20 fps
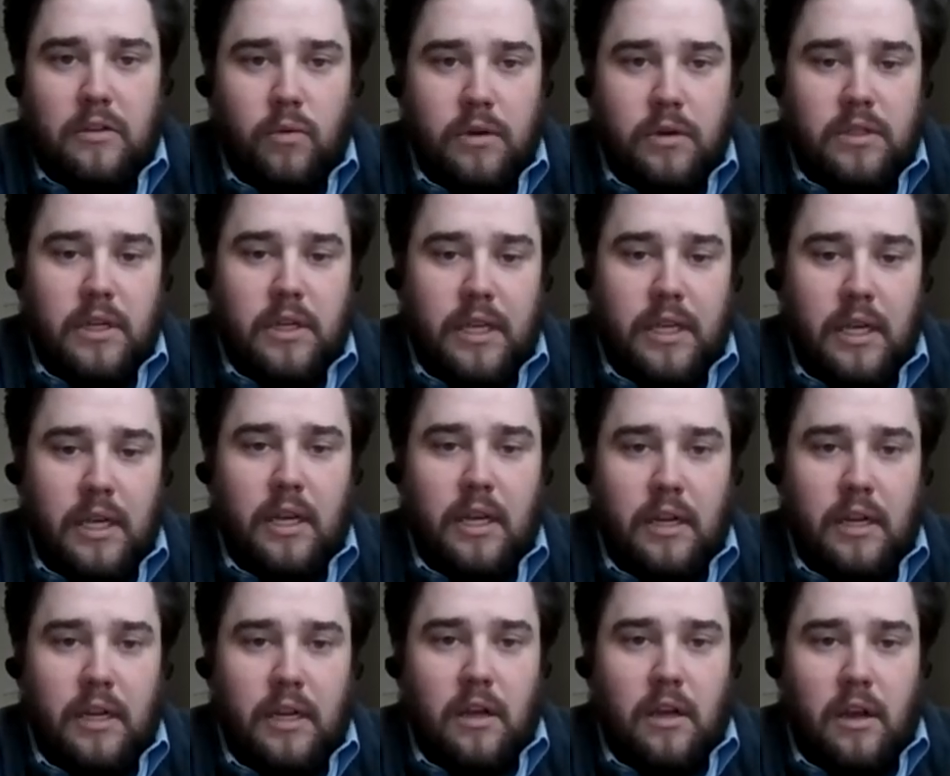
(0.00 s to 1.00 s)
which again
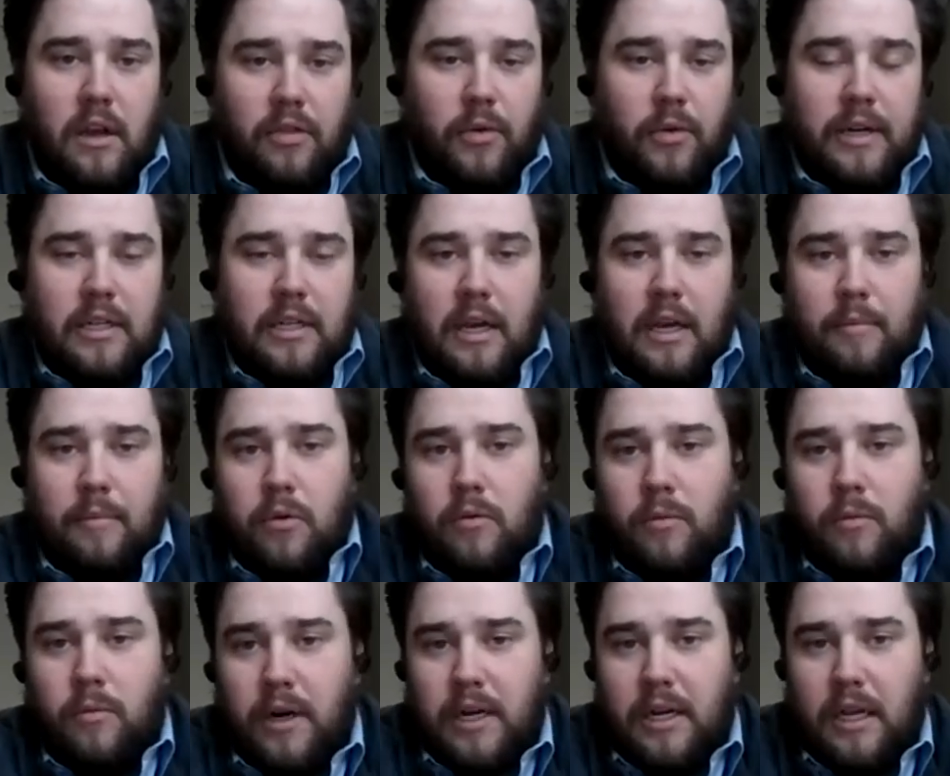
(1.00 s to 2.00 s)
is a threat to that bull
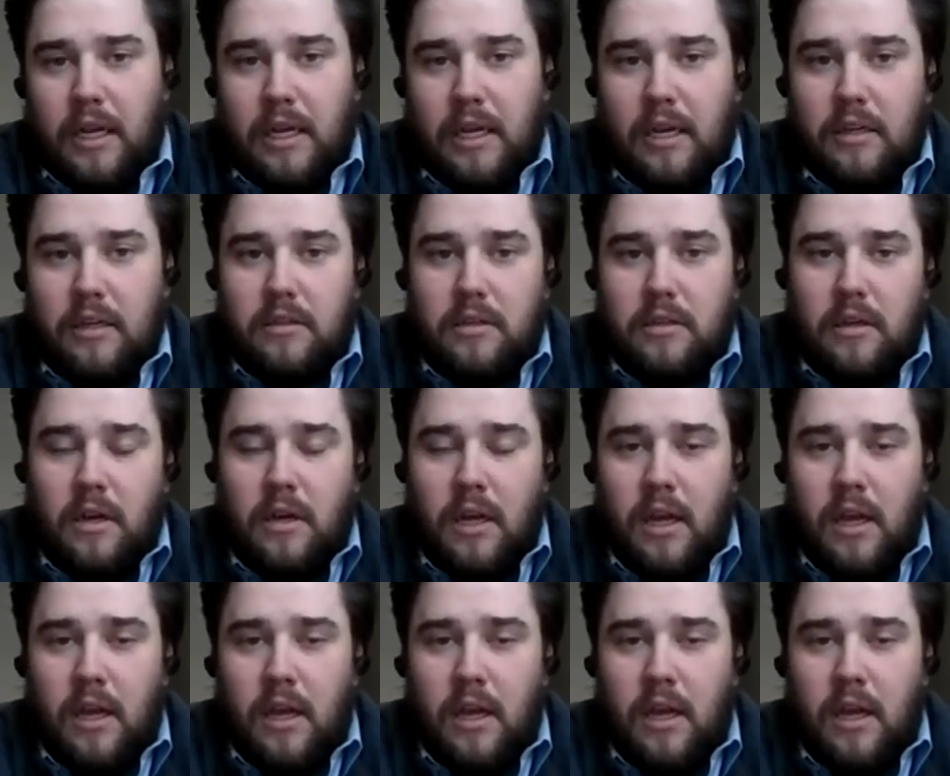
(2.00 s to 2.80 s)
market case. And